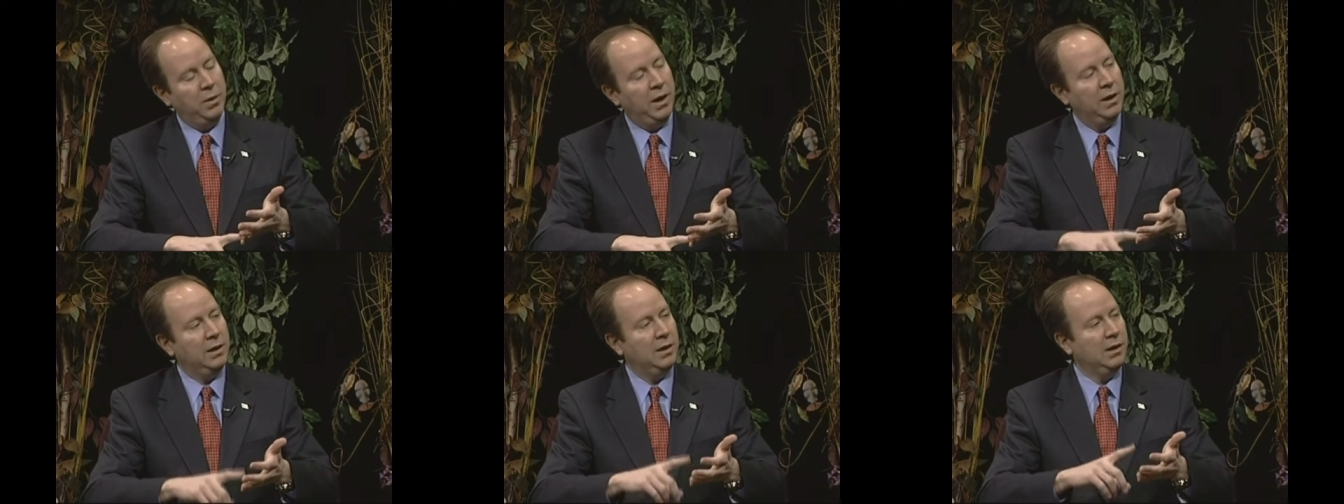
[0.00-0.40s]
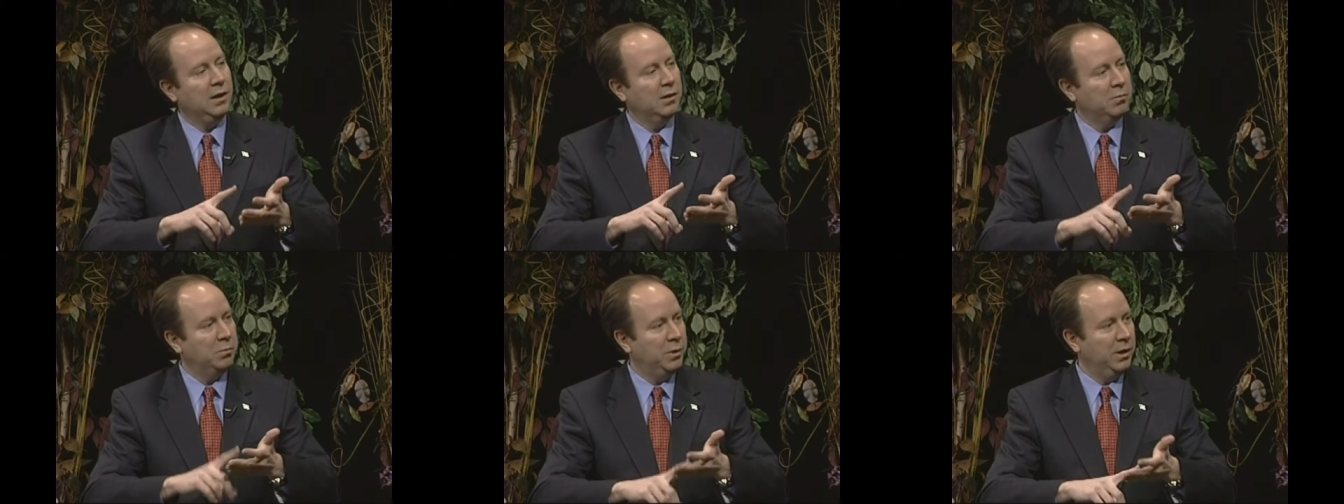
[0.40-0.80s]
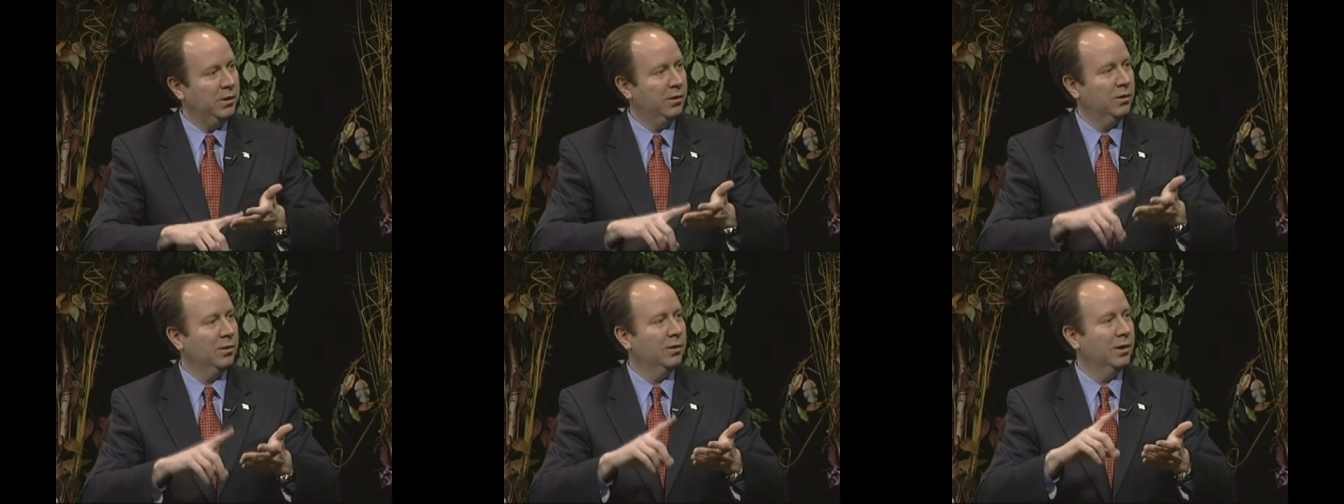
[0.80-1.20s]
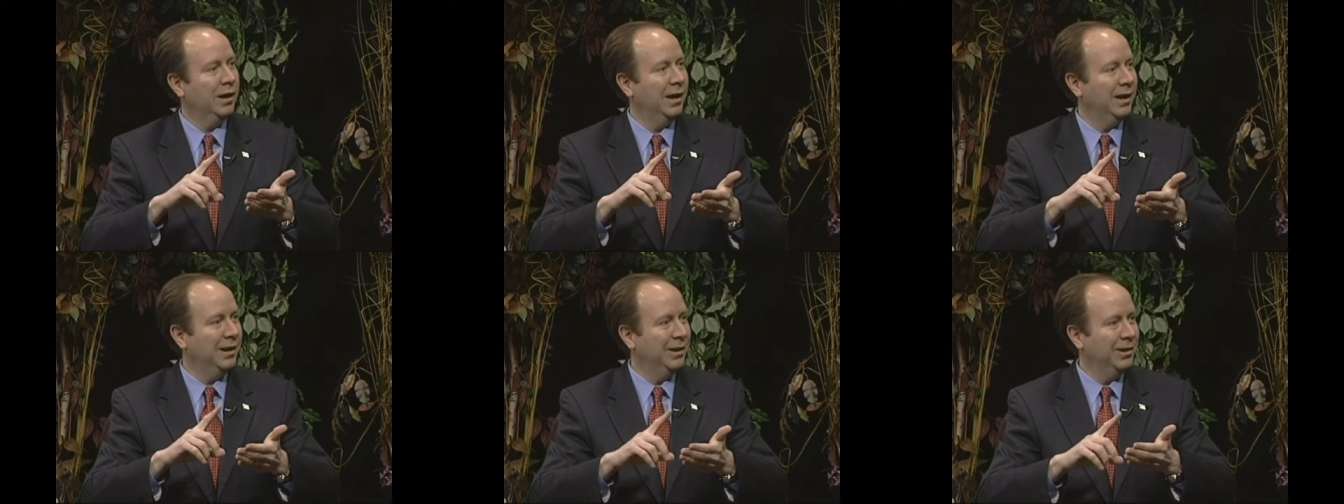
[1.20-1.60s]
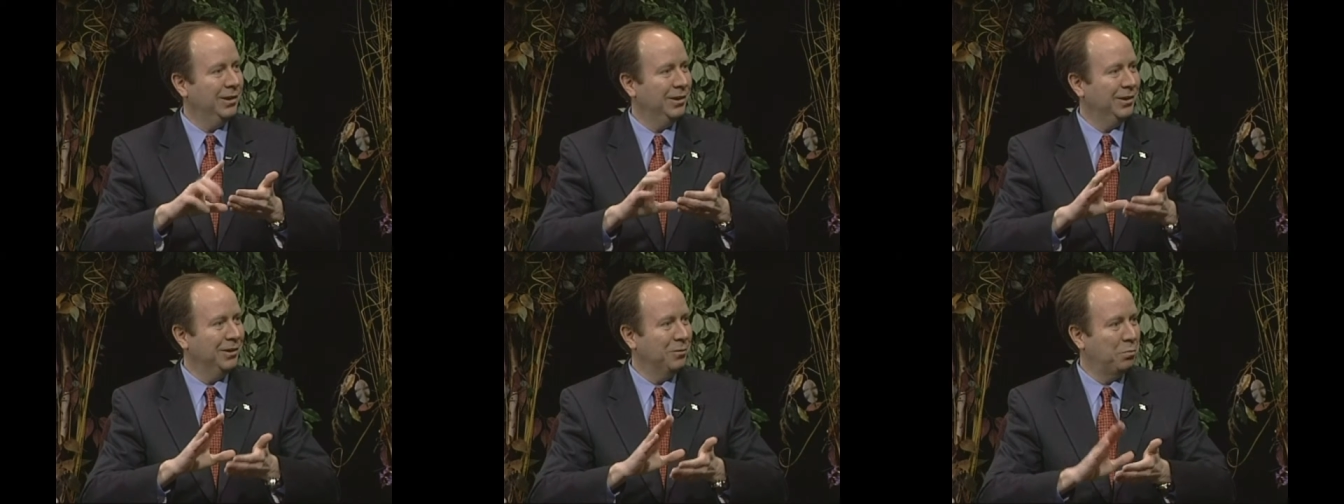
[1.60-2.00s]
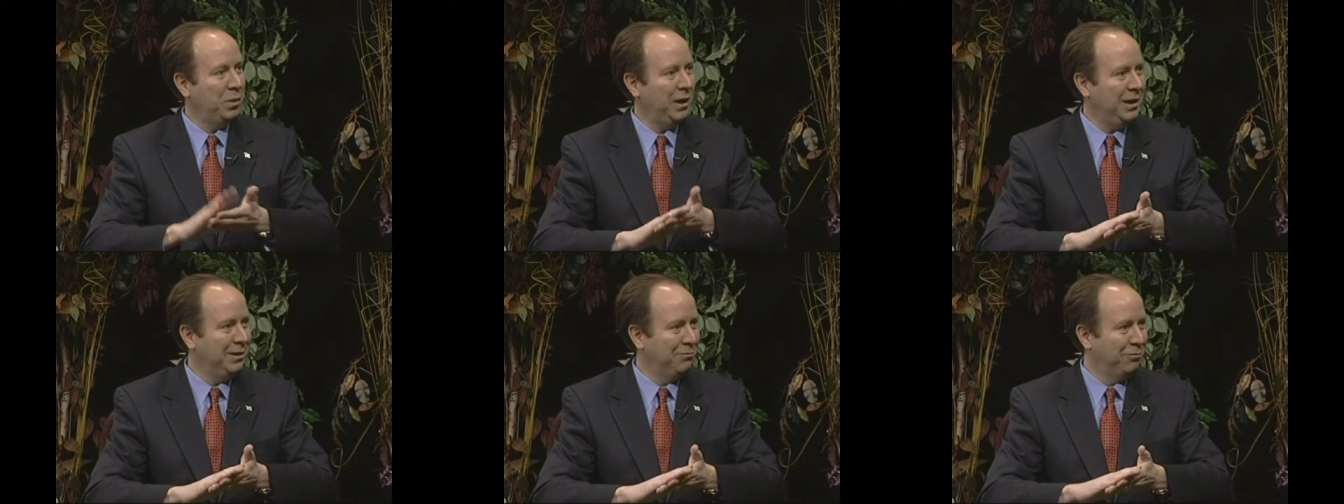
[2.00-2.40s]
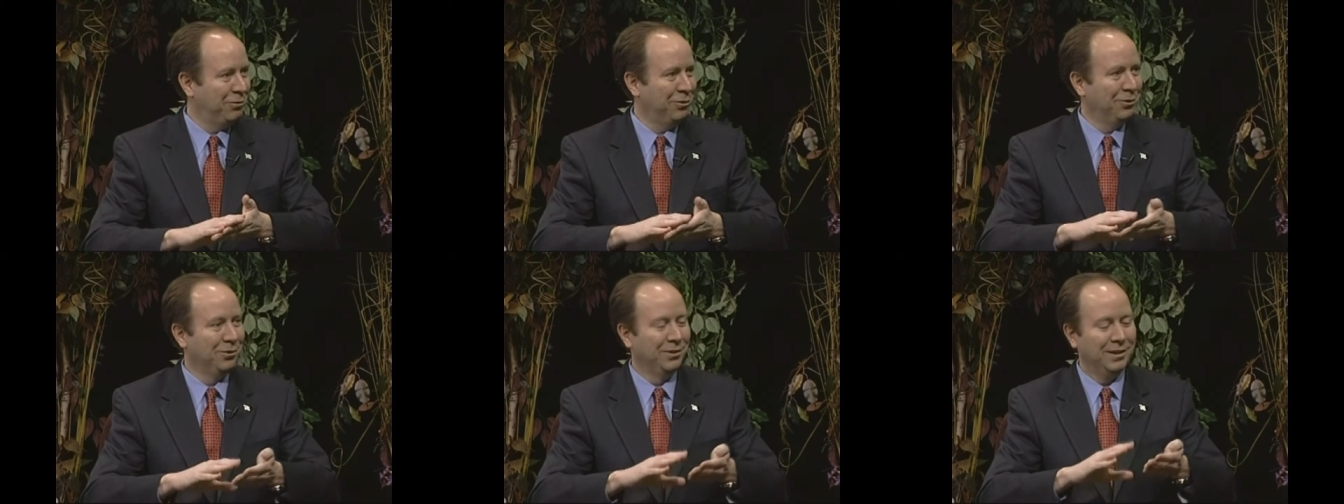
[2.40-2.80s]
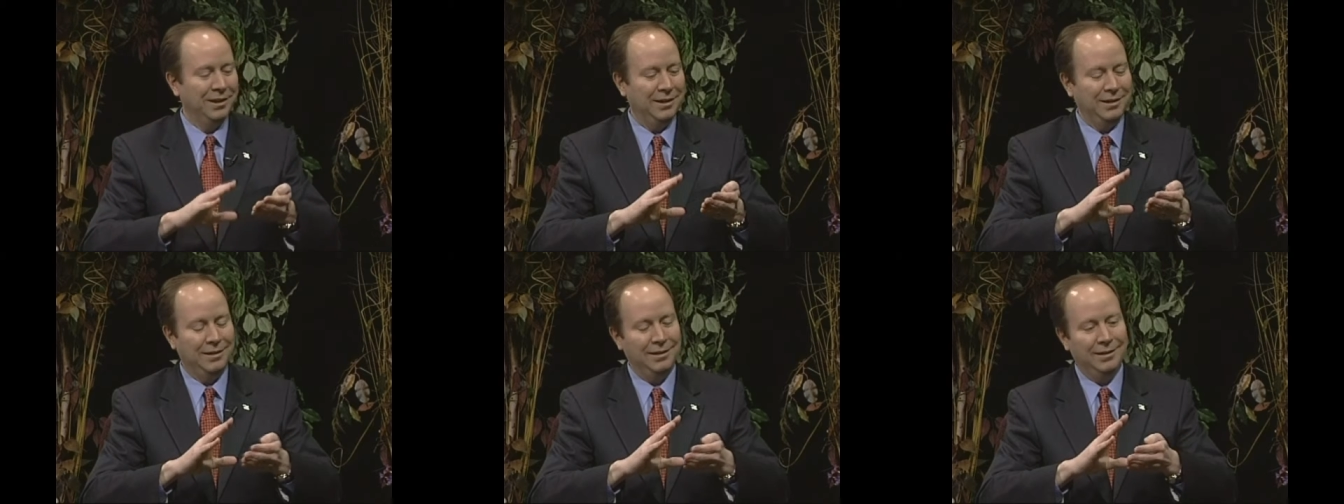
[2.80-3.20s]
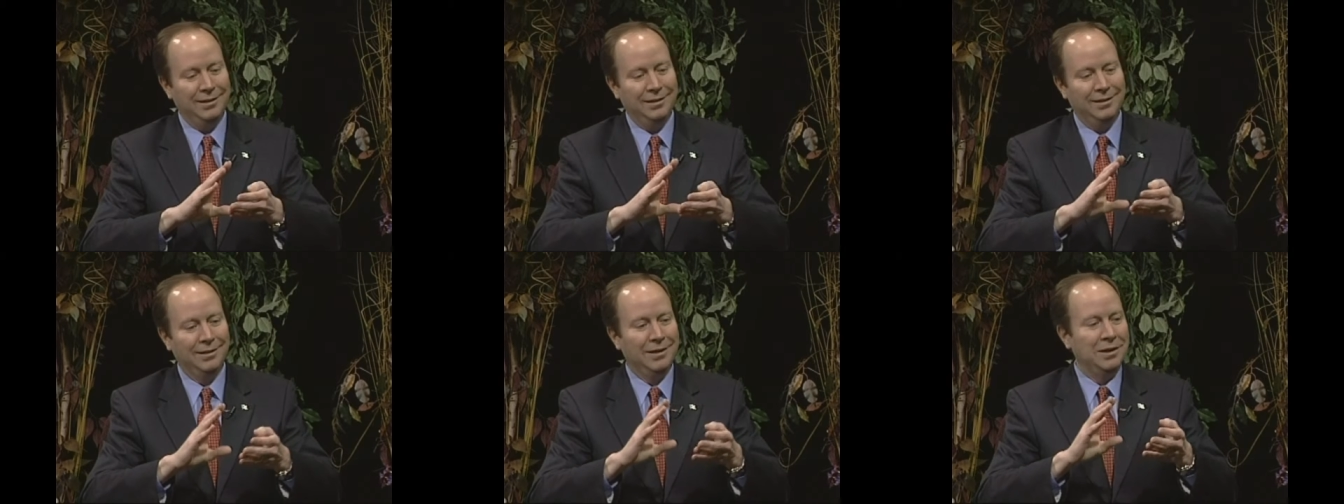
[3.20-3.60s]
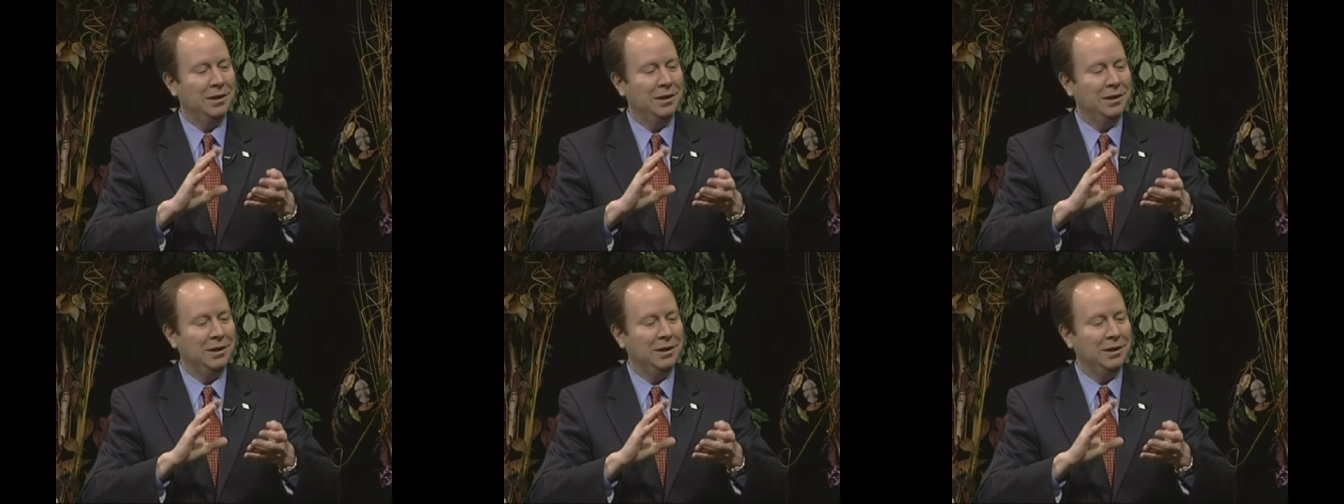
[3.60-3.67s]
petty and bitter and uh, painful and uh,